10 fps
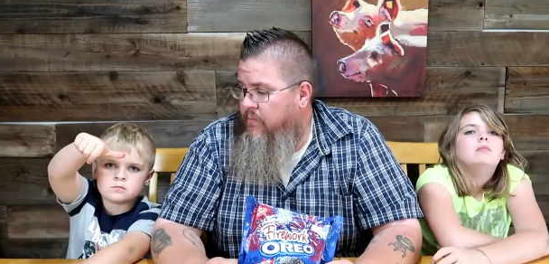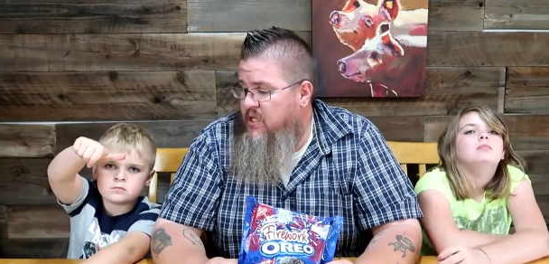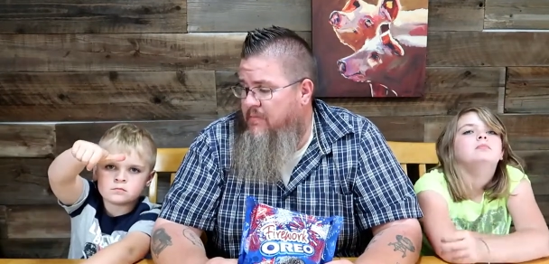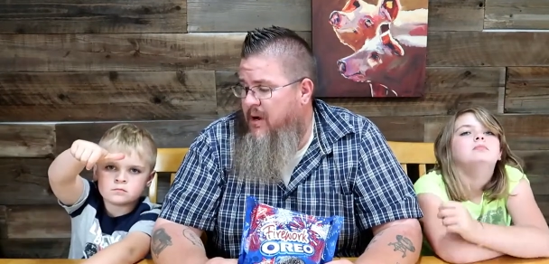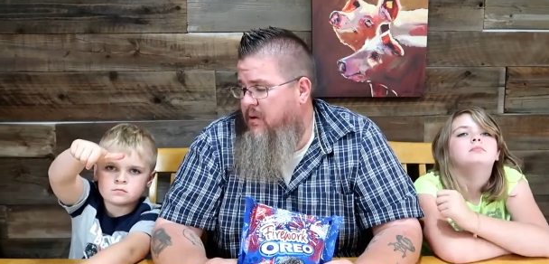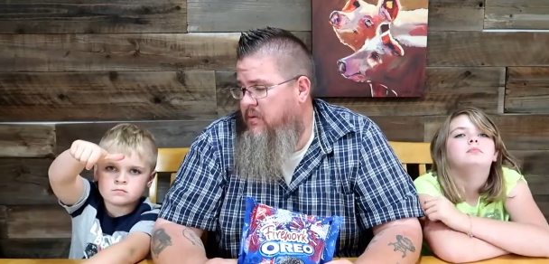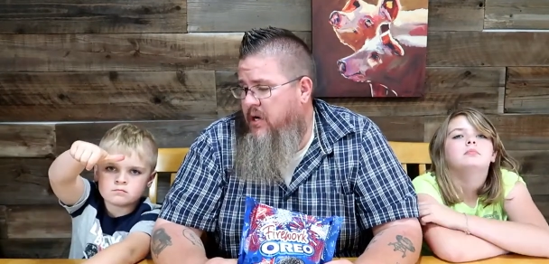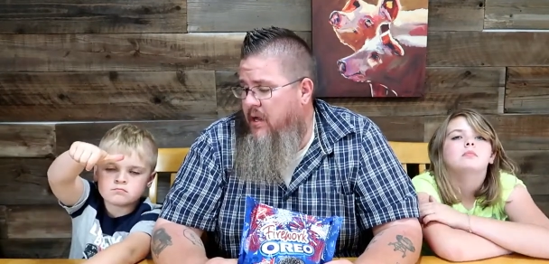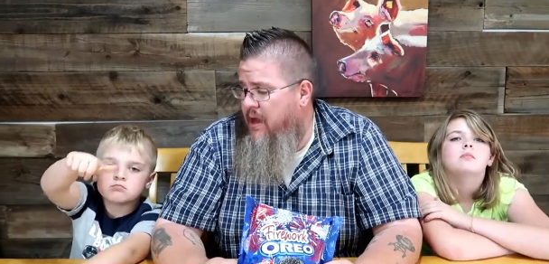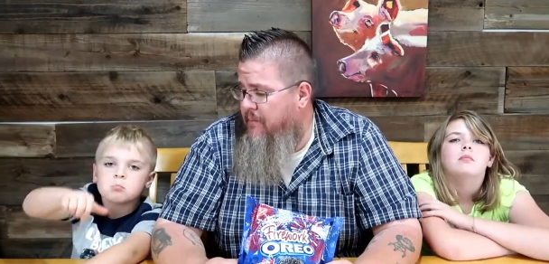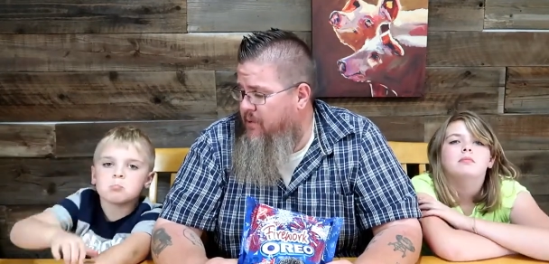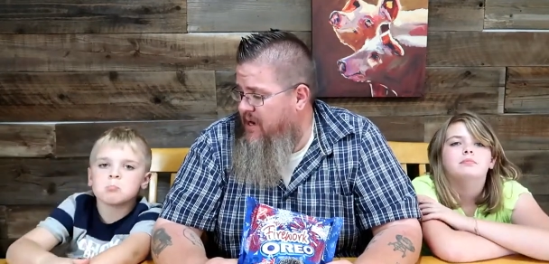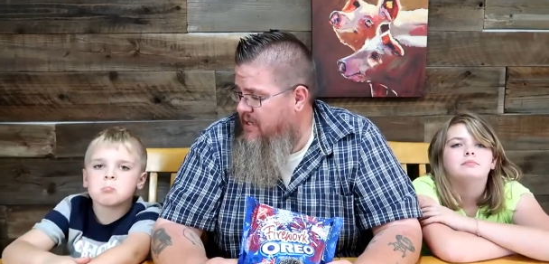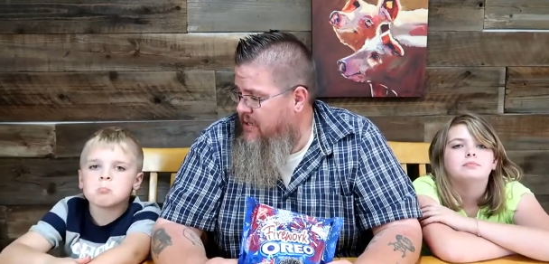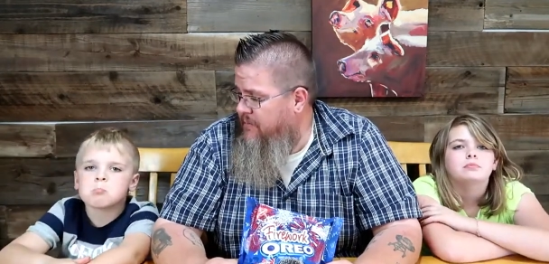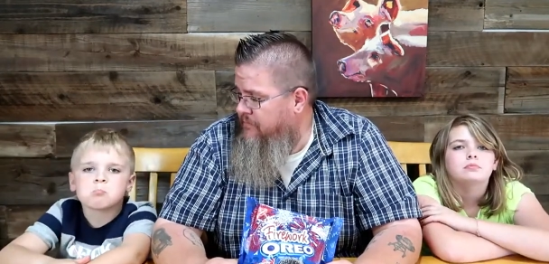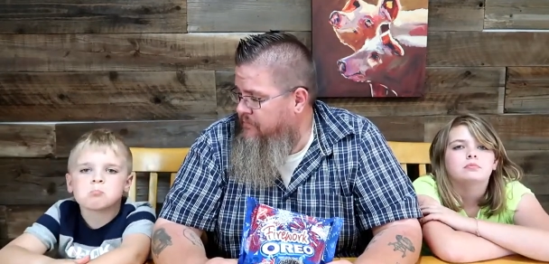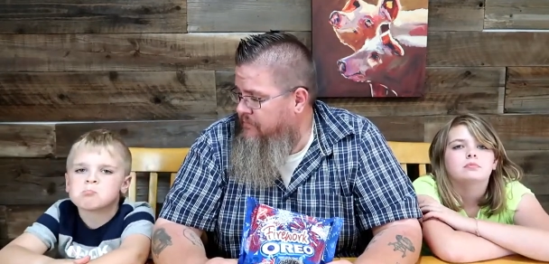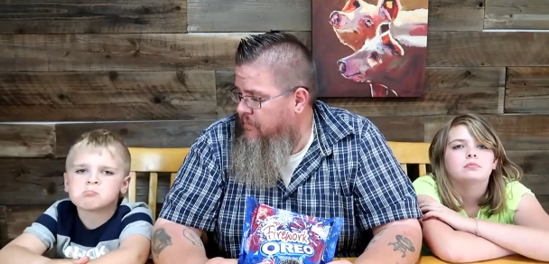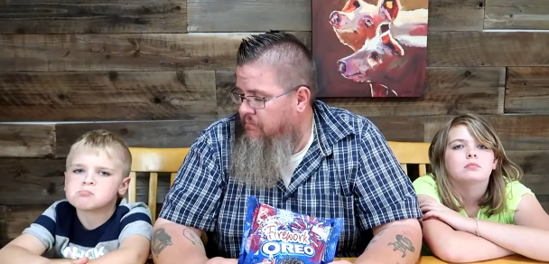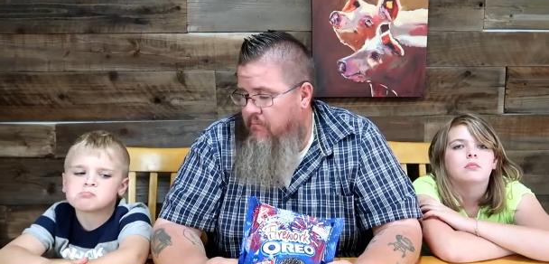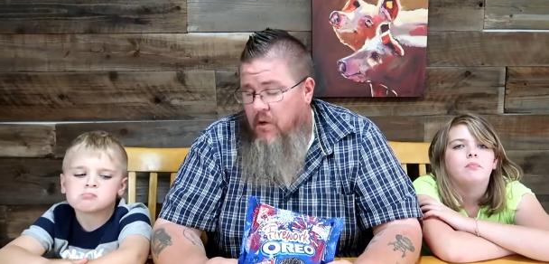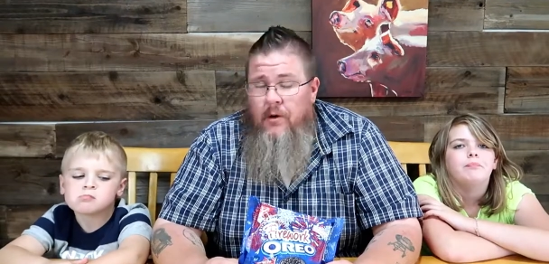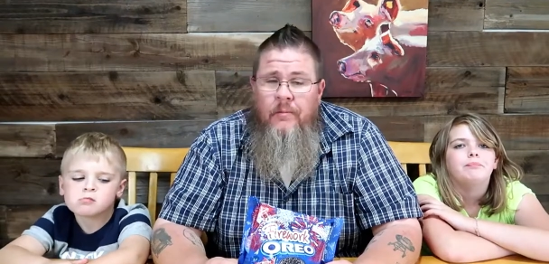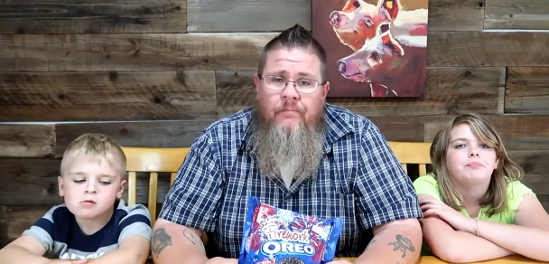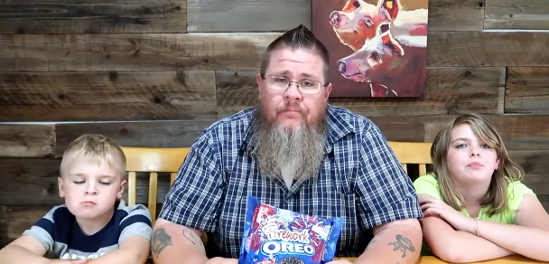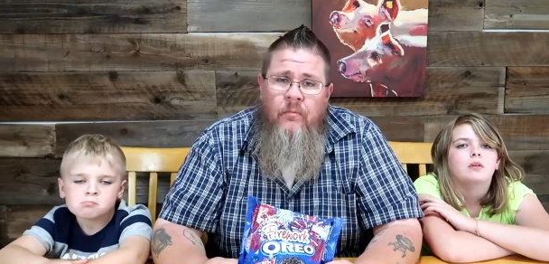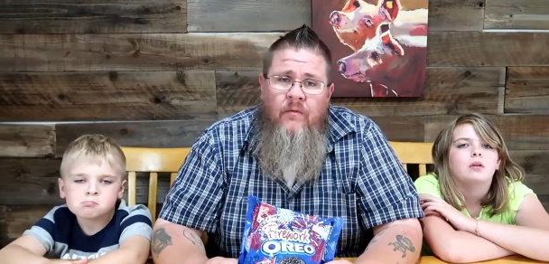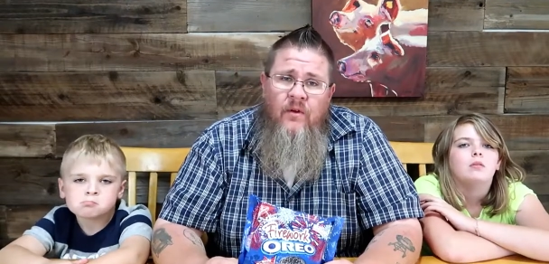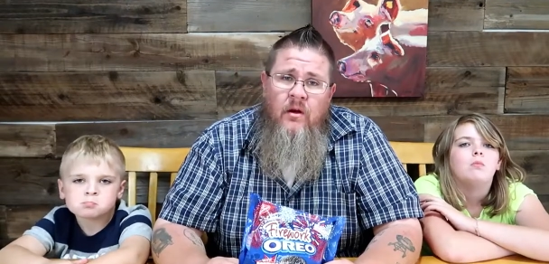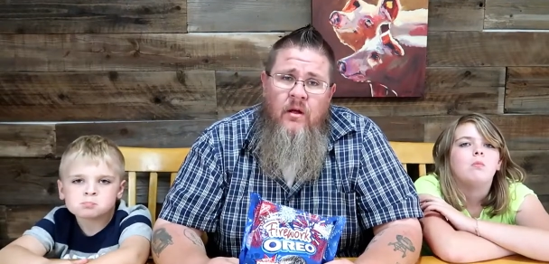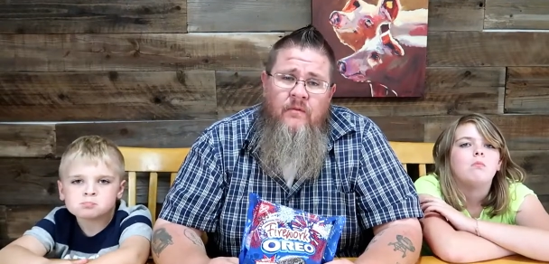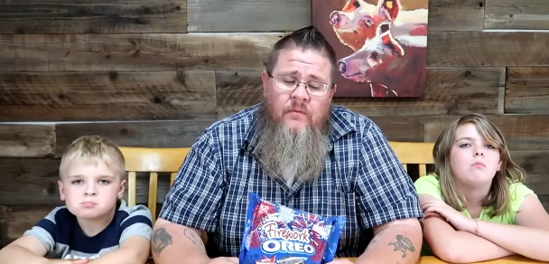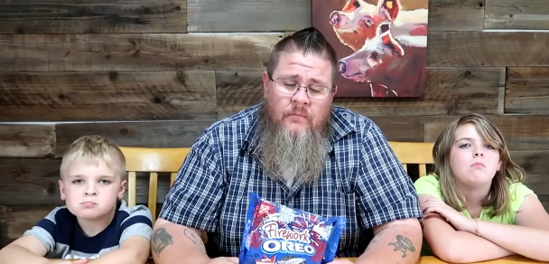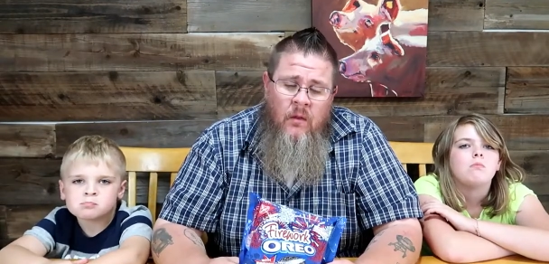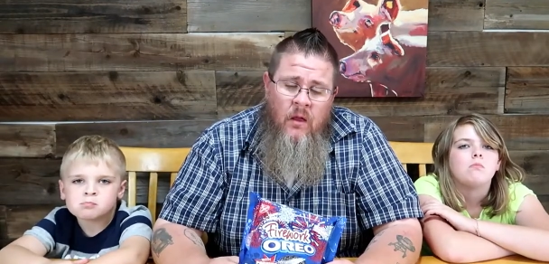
Speaker 1: Just middle? You're not that impressed? All right, fair enough.